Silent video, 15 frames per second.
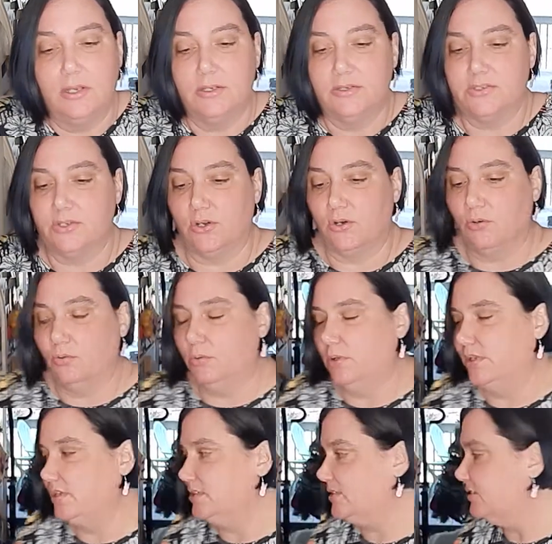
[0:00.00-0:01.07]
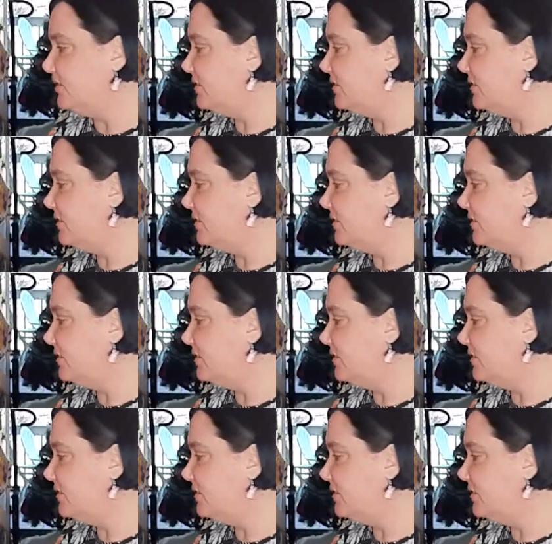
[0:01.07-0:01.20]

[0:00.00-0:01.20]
So this is